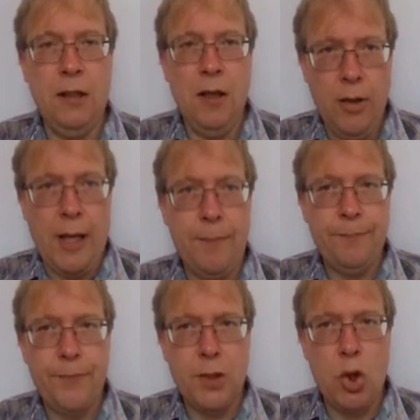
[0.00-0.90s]
Okay,
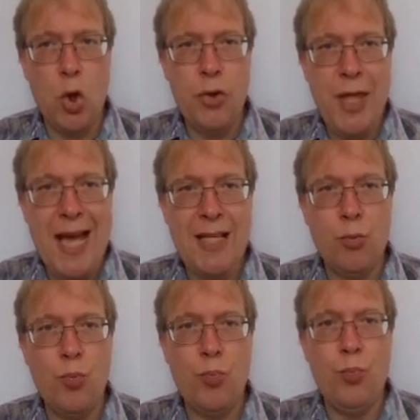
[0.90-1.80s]
so that
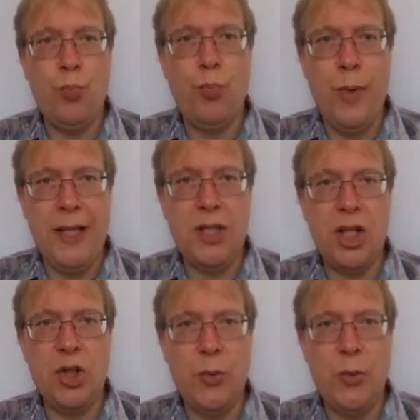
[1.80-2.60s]
brings us